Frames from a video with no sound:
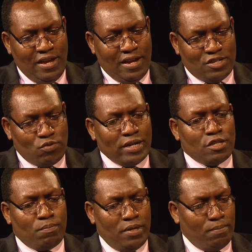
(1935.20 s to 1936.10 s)

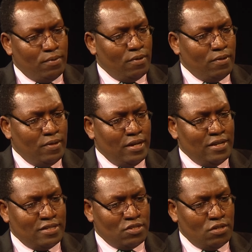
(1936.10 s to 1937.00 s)
attract people and
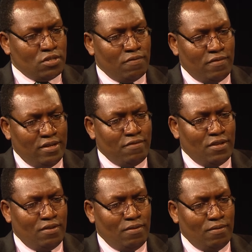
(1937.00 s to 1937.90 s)
is a source of
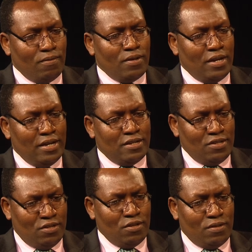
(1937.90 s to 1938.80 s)
revenue, and
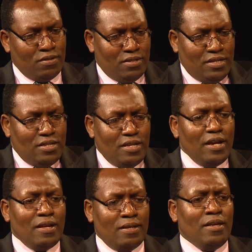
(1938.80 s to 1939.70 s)
you know,
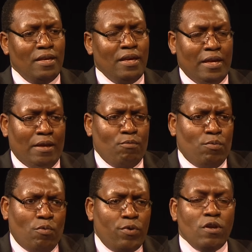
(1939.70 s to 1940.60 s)

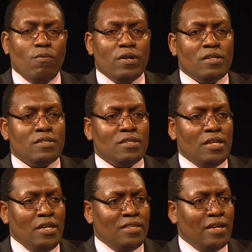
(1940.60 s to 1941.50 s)
we don't want to
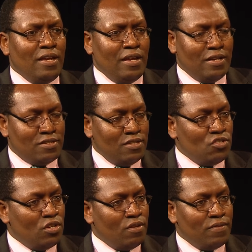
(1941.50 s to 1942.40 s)
see the
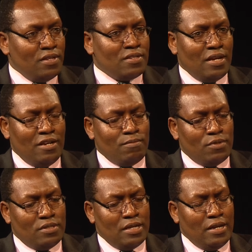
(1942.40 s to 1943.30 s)
extinction of these
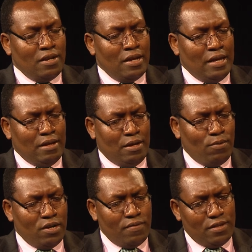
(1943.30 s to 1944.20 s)
animals. And
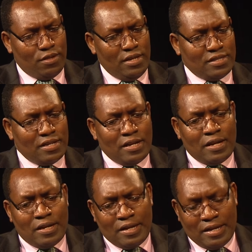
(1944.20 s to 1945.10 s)
one of the things
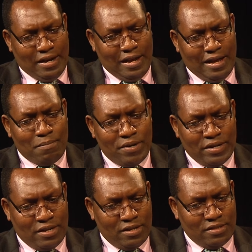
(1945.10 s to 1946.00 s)
that
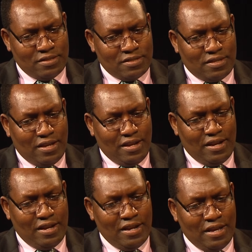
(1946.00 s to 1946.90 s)
Americans
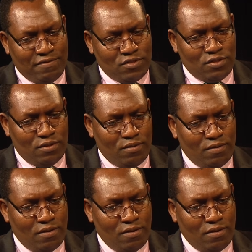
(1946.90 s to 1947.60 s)
love to do,